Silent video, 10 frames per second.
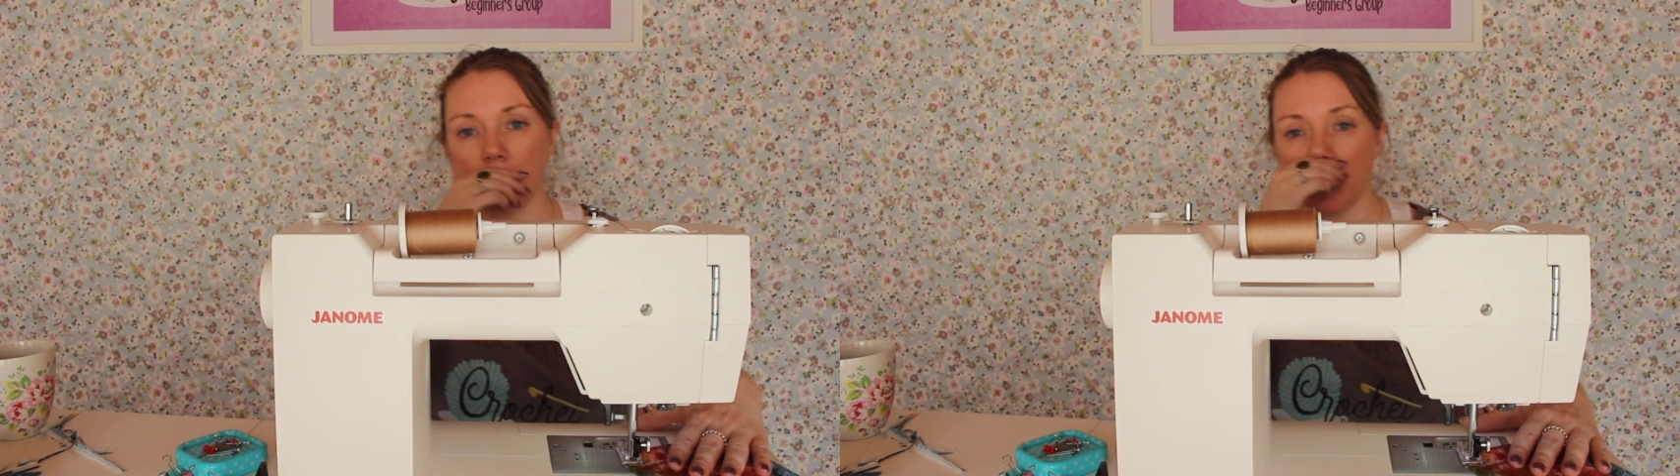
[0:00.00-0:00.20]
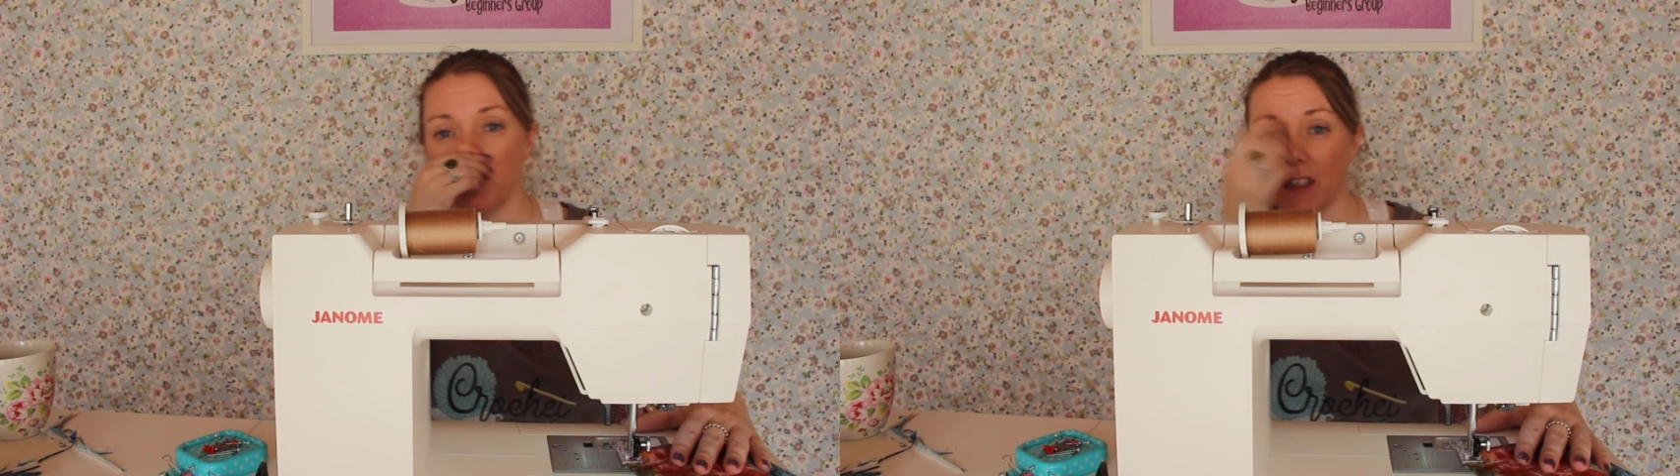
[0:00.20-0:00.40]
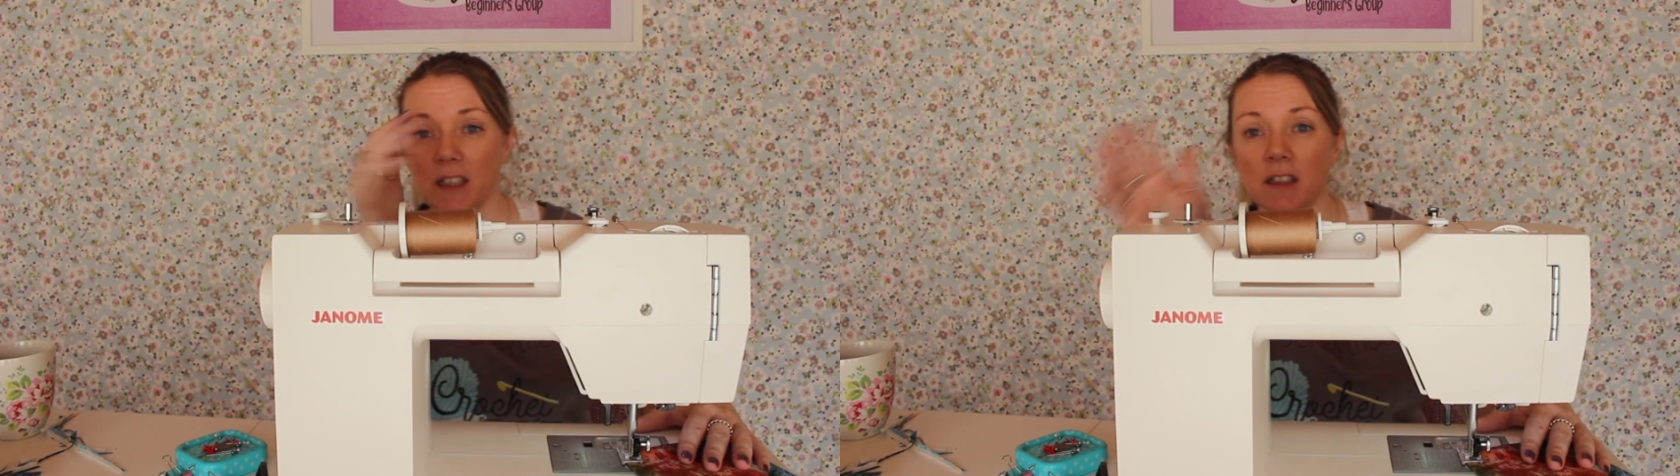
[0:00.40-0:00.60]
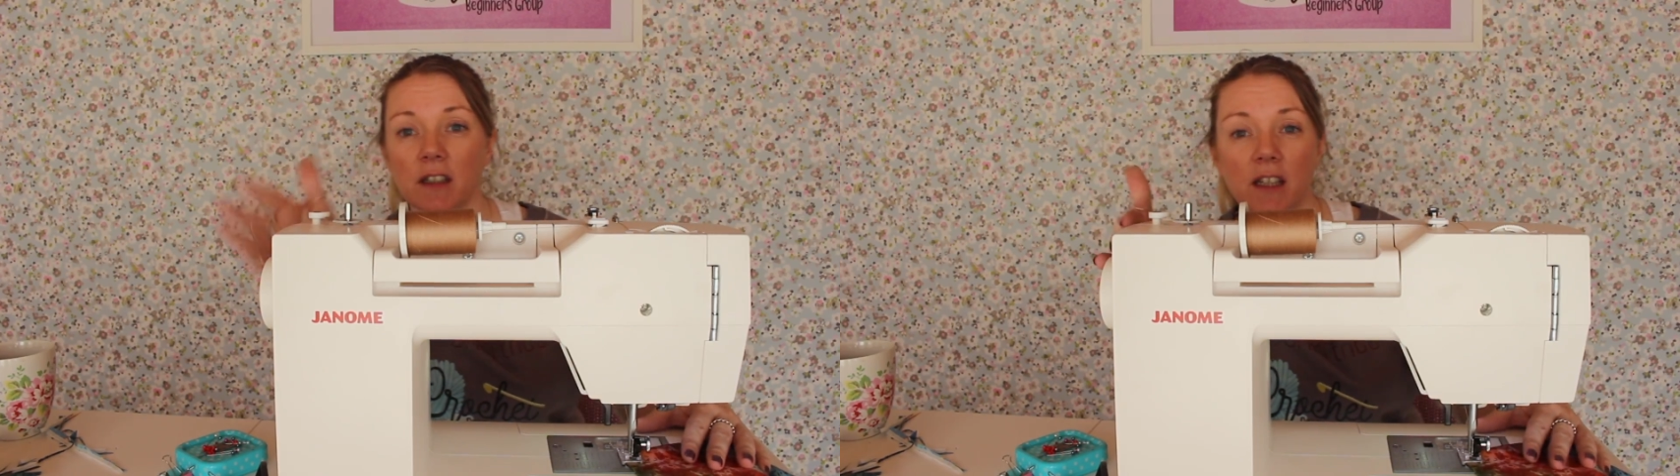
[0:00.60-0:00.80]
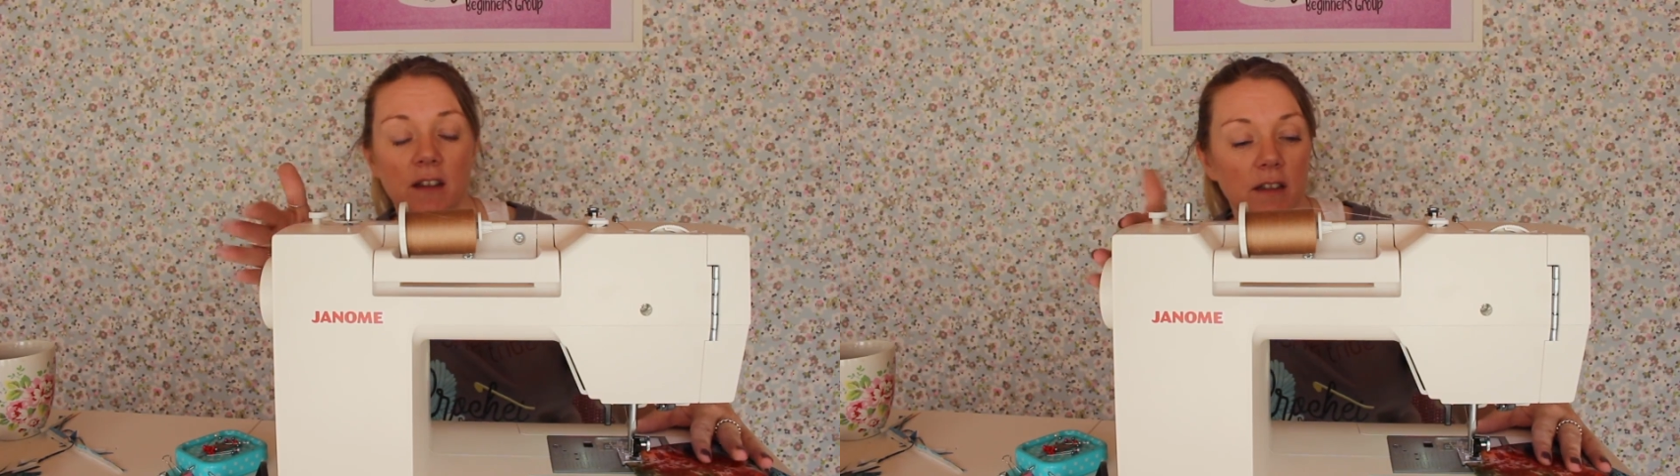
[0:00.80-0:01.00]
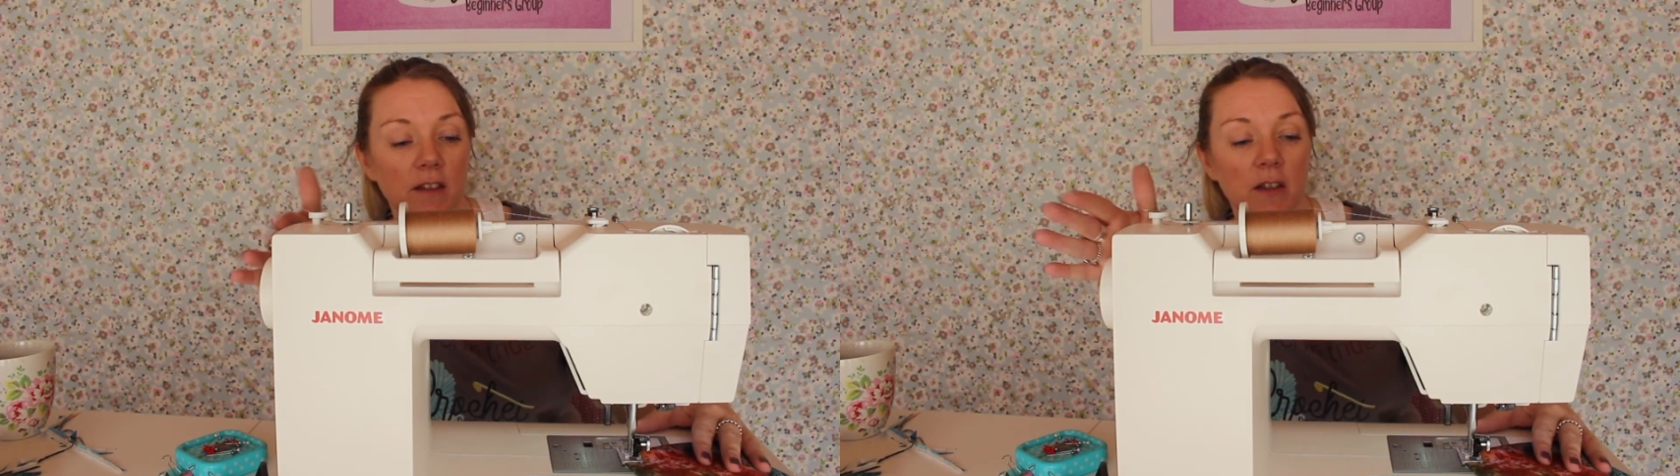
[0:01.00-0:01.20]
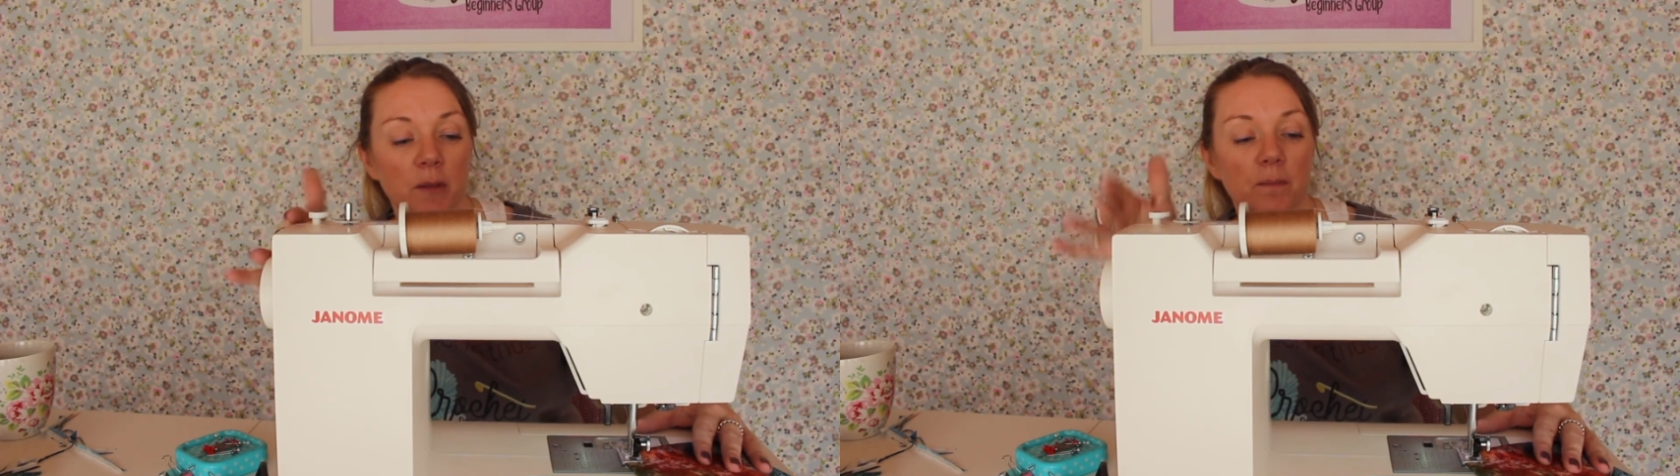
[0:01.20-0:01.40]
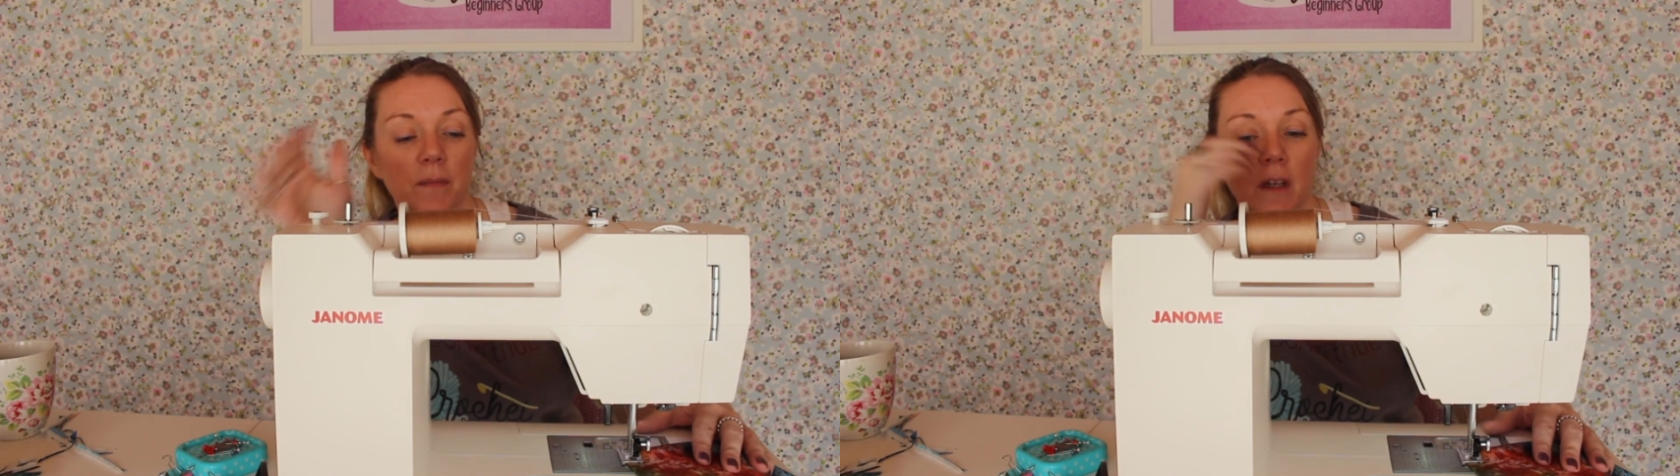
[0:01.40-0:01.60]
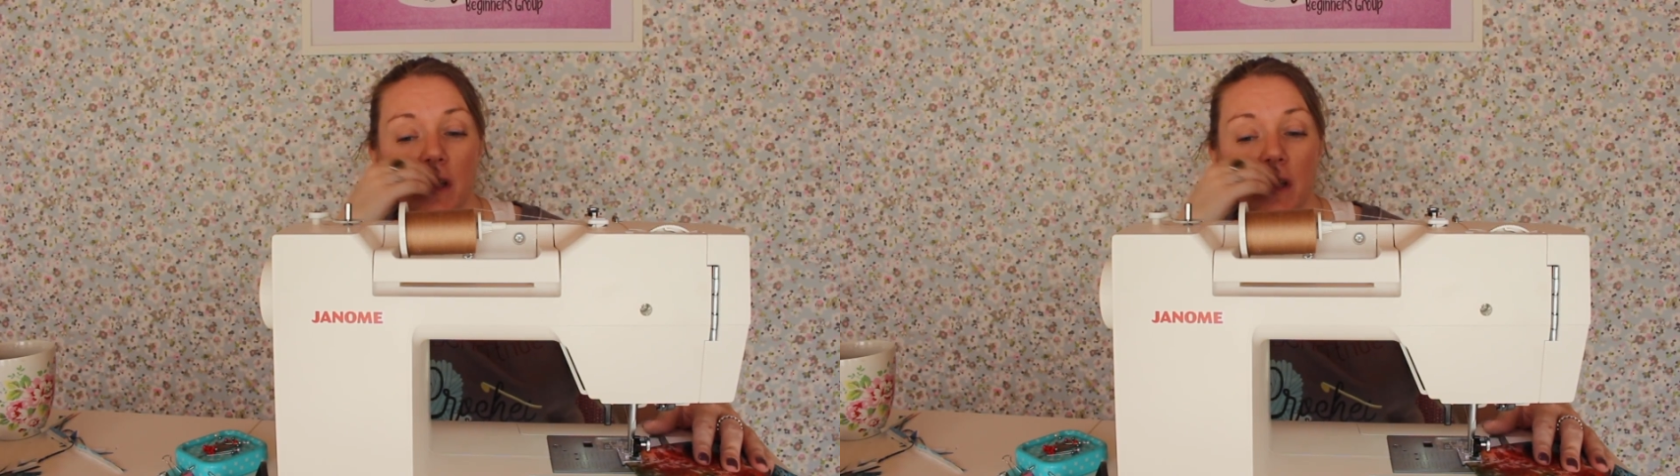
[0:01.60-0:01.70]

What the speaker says: I'm really lucky. This sewing